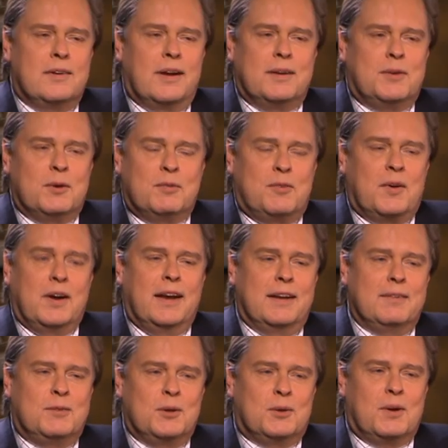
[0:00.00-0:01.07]
not your friend
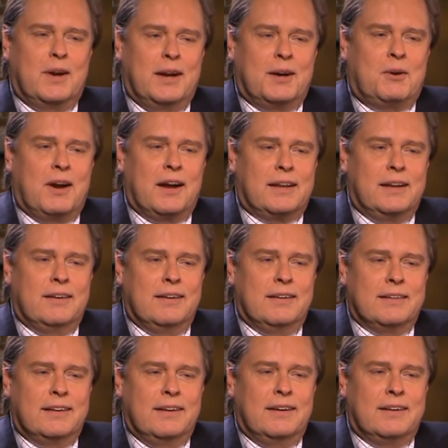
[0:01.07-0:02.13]
if you're trying to crack
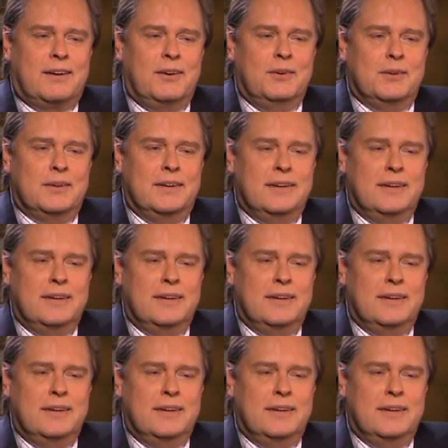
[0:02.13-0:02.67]
their code.